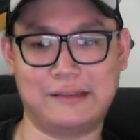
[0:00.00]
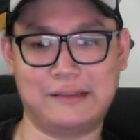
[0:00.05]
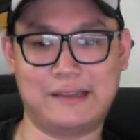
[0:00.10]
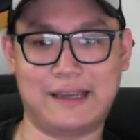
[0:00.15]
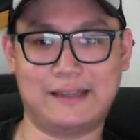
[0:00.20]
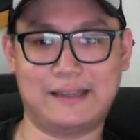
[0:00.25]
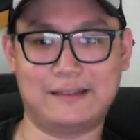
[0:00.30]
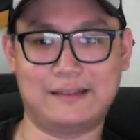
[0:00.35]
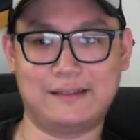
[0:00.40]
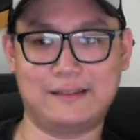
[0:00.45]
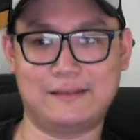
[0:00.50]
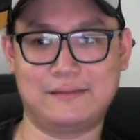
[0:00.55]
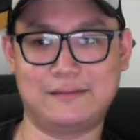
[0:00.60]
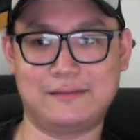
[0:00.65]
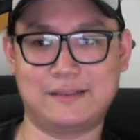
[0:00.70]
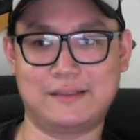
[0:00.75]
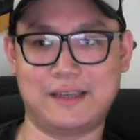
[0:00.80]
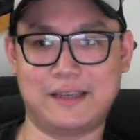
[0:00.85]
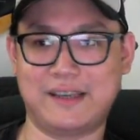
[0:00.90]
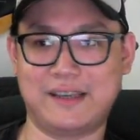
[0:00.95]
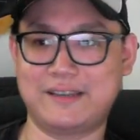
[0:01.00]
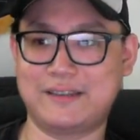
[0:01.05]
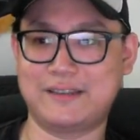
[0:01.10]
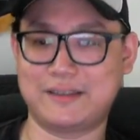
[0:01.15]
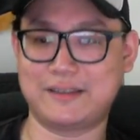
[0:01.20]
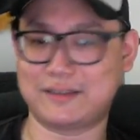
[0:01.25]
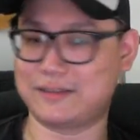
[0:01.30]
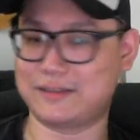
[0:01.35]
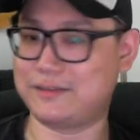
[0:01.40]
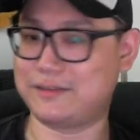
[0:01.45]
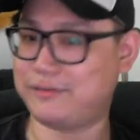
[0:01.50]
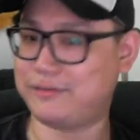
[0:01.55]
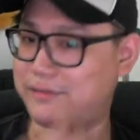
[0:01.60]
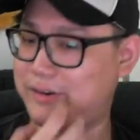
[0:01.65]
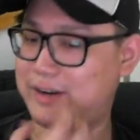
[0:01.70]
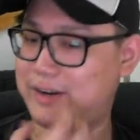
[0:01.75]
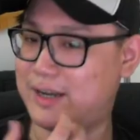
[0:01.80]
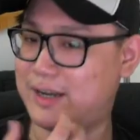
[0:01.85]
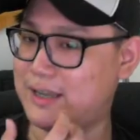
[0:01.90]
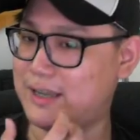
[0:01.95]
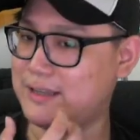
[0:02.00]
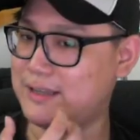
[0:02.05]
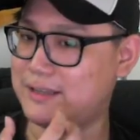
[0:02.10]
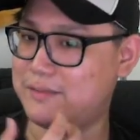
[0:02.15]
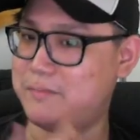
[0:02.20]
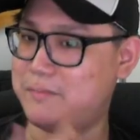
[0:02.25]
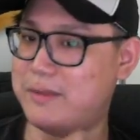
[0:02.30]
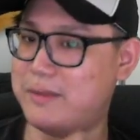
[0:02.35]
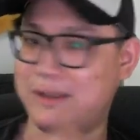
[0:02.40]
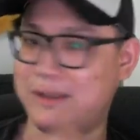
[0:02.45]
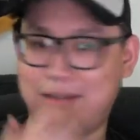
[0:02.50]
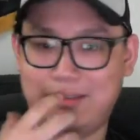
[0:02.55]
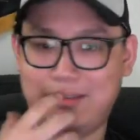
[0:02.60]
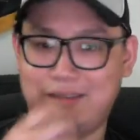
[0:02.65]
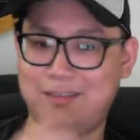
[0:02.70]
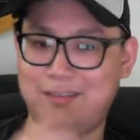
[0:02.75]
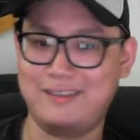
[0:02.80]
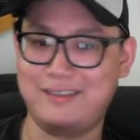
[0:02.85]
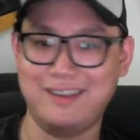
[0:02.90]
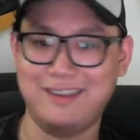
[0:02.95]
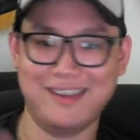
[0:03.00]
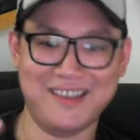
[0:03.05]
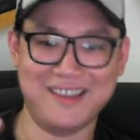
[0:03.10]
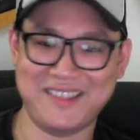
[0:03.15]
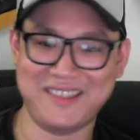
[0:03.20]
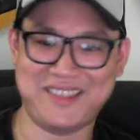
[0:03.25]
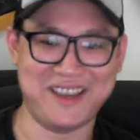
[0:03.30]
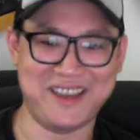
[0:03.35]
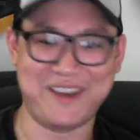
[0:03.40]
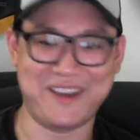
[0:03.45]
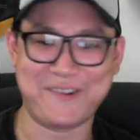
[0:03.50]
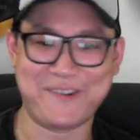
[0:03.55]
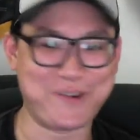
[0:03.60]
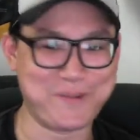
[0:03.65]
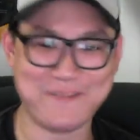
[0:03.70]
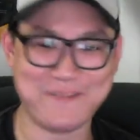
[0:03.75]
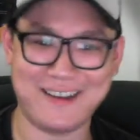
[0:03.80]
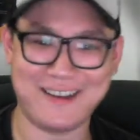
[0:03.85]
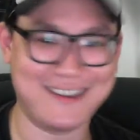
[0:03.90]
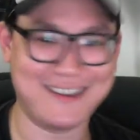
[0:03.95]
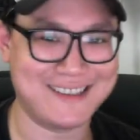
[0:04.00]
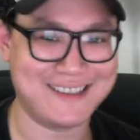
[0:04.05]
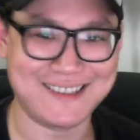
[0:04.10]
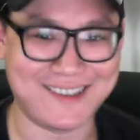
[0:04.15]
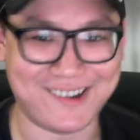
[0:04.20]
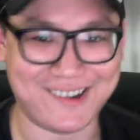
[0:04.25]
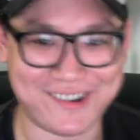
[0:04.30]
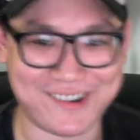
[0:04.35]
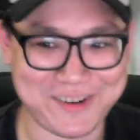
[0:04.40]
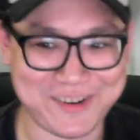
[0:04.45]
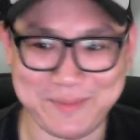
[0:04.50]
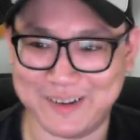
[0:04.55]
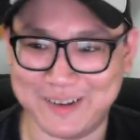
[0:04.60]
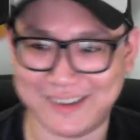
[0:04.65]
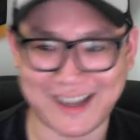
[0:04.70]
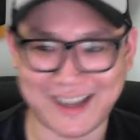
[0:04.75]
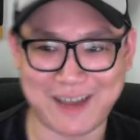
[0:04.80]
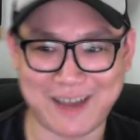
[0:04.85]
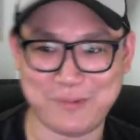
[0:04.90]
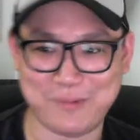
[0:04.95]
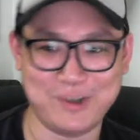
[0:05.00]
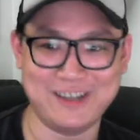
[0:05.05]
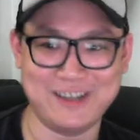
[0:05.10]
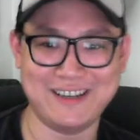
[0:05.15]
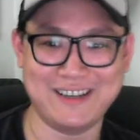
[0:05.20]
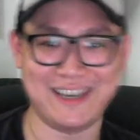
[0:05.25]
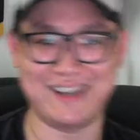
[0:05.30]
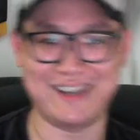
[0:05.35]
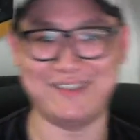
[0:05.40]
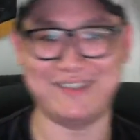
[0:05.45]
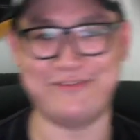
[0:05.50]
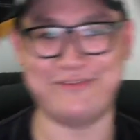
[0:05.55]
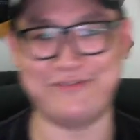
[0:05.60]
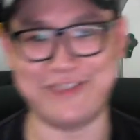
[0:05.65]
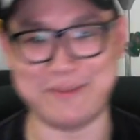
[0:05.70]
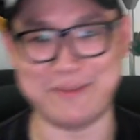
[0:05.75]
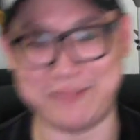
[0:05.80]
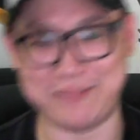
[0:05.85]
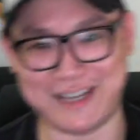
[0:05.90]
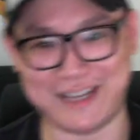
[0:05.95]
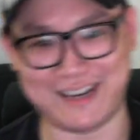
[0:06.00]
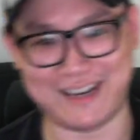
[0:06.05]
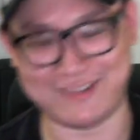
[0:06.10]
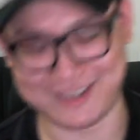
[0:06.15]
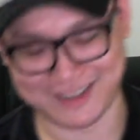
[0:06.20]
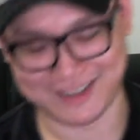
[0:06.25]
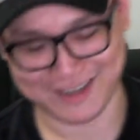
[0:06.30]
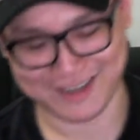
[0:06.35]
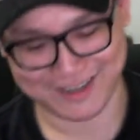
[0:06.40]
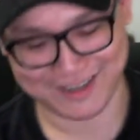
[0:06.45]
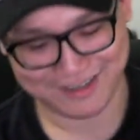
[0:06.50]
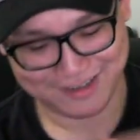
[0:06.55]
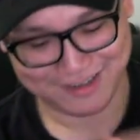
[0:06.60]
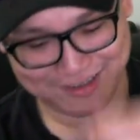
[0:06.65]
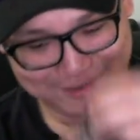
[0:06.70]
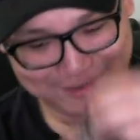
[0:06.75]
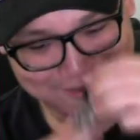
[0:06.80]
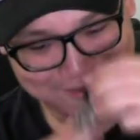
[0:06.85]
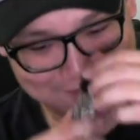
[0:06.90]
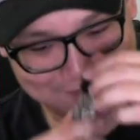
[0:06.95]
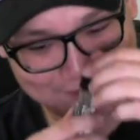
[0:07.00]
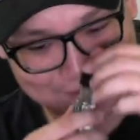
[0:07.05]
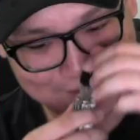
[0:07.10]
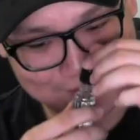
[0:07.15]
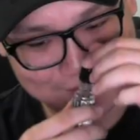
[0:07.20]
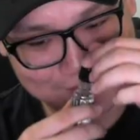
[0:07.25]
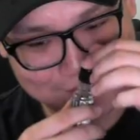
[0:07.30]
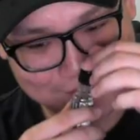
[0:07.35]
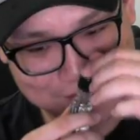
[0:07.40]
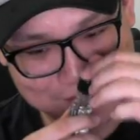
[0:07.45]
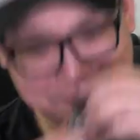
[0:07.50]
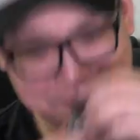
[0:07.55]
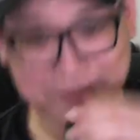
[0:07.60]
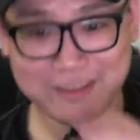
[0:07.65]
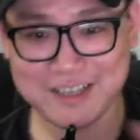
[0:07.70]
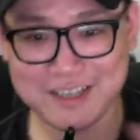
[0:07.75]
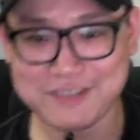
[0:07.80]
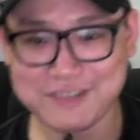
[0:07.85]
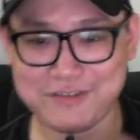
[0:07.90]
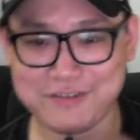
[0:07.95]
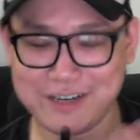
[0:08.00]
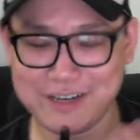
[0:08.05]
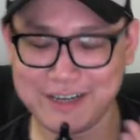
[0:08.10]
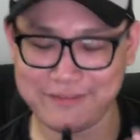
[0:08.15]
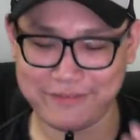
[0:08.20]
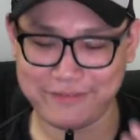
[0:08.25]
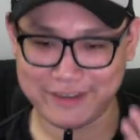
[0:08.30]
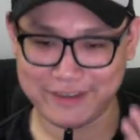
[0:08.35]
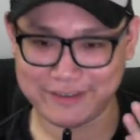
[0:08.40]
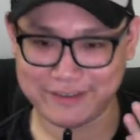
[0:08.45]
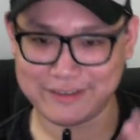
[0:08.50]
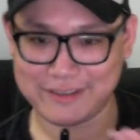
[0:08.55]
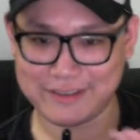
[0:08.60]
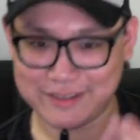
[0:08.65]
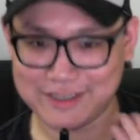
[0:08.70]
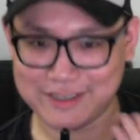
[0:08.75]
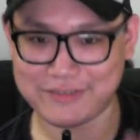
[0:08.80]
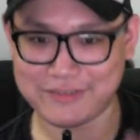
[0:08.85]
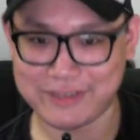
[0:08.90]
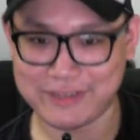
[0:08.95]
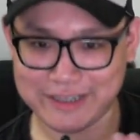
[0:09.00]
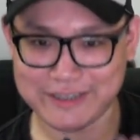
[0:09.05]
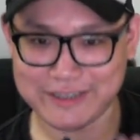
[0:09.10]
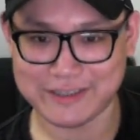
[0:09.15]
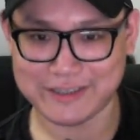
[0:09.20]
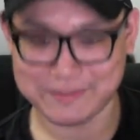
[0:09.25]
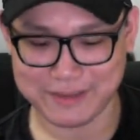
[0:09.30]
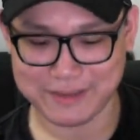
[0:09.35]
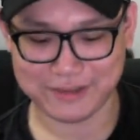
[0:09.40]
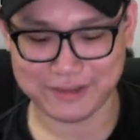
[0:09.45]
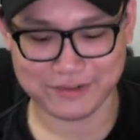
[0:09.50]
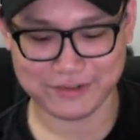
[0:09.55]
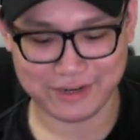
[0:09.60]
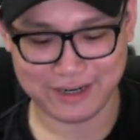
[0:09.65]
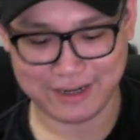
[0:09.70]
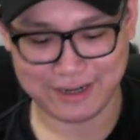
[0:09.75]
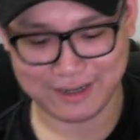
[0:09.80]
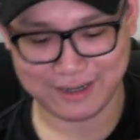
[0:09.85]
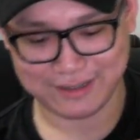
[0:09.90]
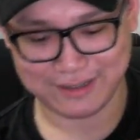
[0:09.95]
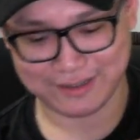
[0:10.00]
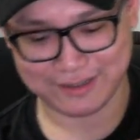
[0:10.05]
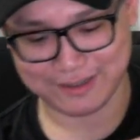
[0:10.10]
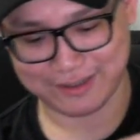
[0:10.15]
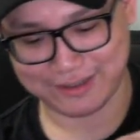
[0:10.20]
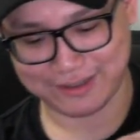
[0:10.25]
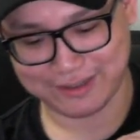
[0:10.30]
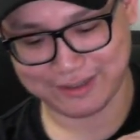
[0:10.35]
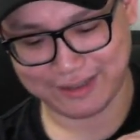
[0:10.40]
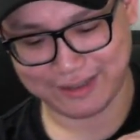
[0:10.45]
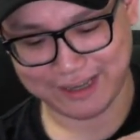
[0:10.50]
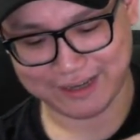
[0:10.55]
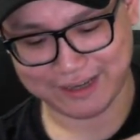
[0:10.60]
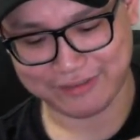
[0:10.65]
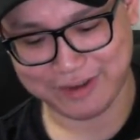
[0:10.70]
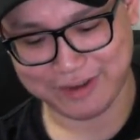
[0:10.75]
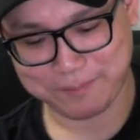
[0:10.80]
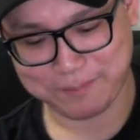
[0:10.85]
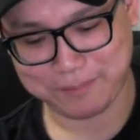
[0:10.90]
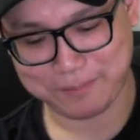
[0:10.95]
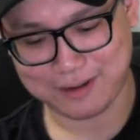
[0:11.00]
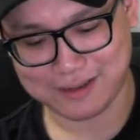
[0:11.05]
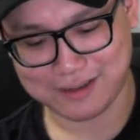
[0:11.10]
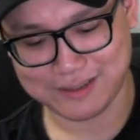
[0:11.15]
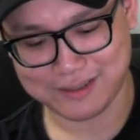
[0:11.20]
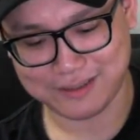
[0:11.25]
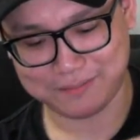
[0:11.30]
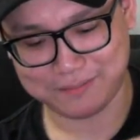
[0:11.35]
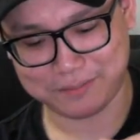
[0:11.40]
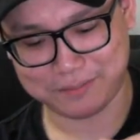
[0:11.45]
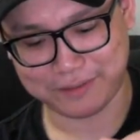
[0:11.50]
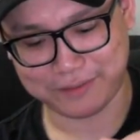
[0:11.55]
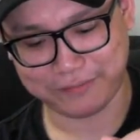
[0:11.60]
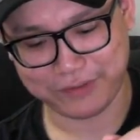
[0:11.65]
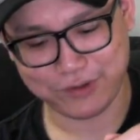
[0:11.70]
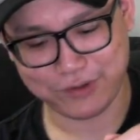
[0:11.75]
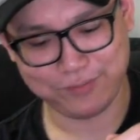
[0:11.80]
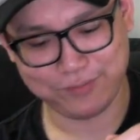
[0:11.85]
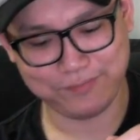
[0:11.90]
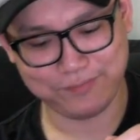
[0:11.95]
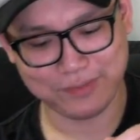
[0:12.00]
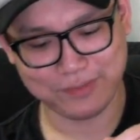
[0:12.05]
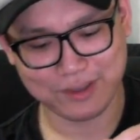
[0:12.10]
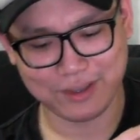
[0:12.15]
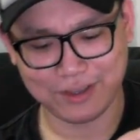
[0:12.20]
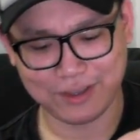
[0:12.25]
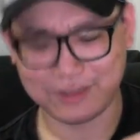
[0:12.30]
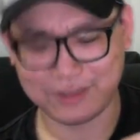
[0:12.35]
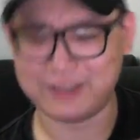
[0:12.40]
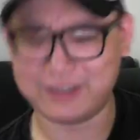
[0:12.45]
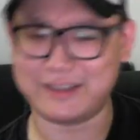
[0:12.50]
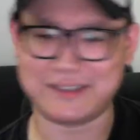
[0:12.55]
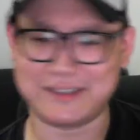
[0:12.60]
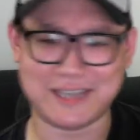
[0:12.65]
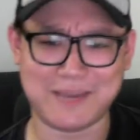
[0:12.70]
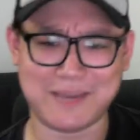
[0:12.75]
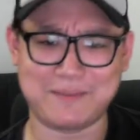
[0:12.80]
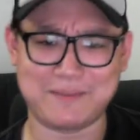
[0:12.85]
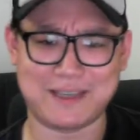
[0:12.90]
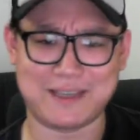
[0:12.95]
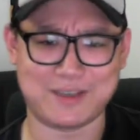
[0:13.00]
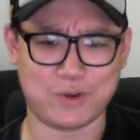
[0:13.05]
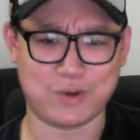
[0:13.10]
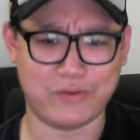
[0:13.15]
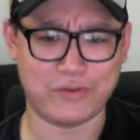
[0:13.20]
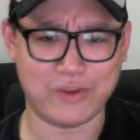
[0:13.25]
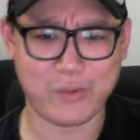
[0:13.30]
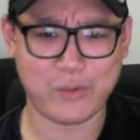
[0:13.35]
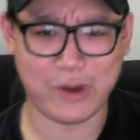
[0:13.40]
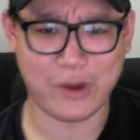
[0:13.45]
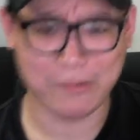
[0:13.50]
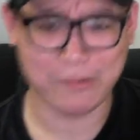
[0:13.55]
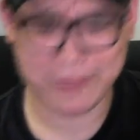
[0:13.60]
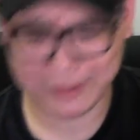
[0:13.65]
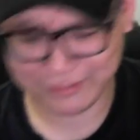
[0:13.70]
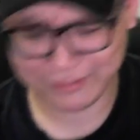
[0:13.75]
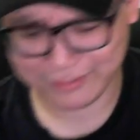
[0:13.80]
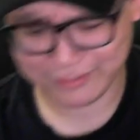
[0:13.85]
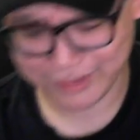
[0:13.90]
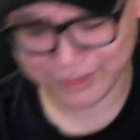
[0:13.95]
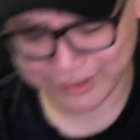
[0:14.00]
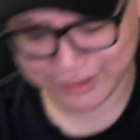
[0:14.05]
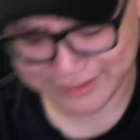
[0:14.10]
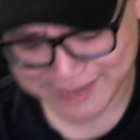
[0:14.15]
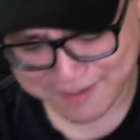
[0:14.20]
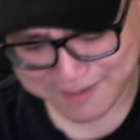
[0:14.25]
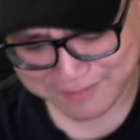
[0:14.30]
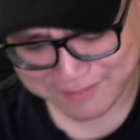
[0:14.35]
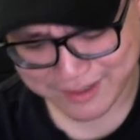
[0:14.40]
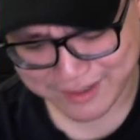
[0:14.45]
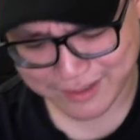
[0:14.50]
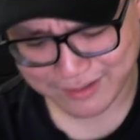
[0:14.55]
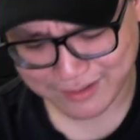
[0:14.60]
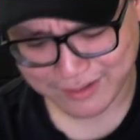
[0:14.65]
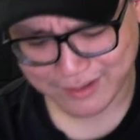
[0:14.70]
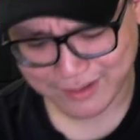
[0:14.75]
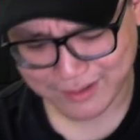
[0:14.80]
that tastes very nice, but the aroma is horrible. I wouldn't dare to vape that outside. But this really smells very nice, like a very pleasant perfume. Not the type that's overwhelming, not the type that